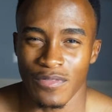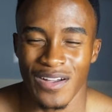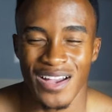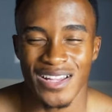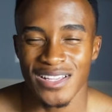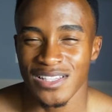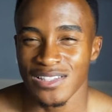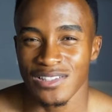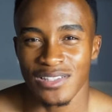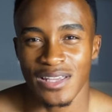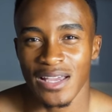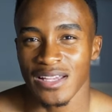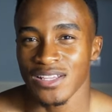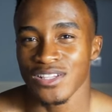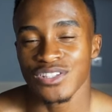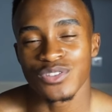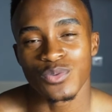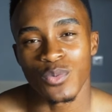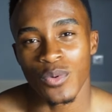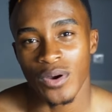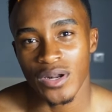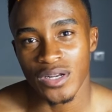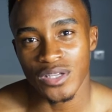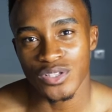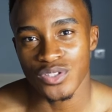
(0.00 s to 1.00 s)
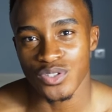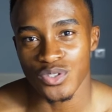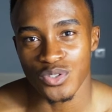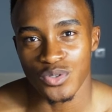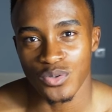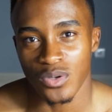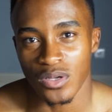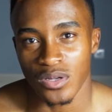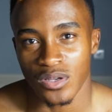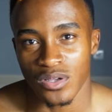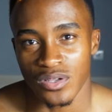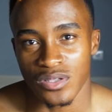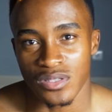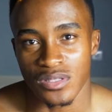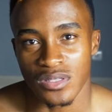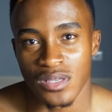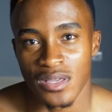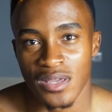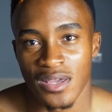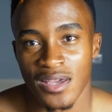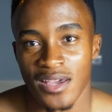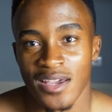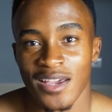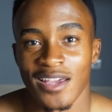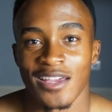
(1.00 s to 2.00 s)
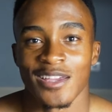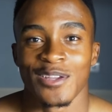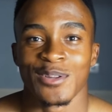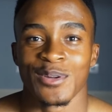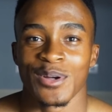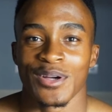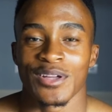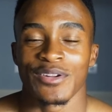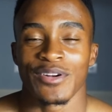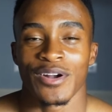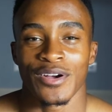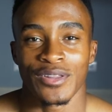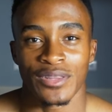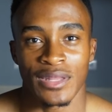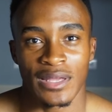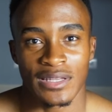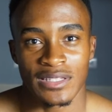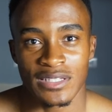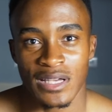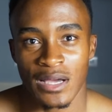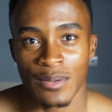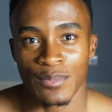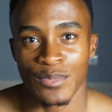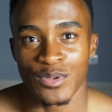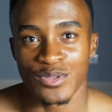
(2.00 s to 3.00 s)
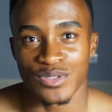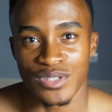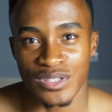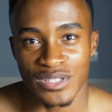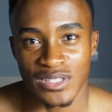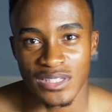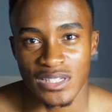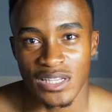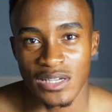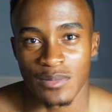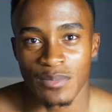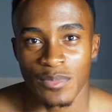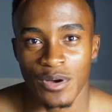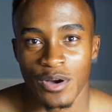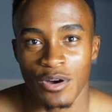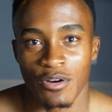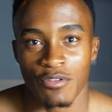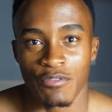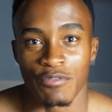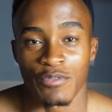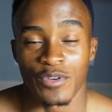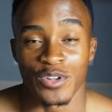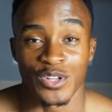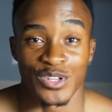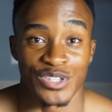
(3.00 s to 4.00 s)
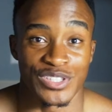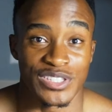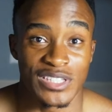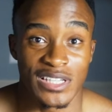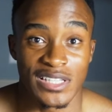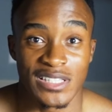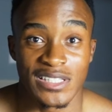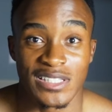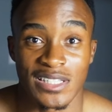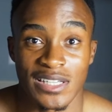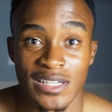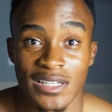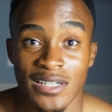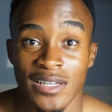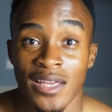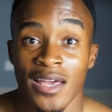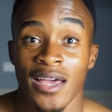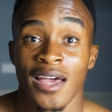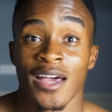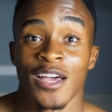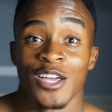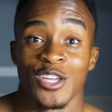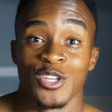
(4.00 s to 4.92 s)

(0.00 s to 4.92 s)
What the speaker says: I just wanted to do it because, you know, around that time there was a stigma of when you're 16,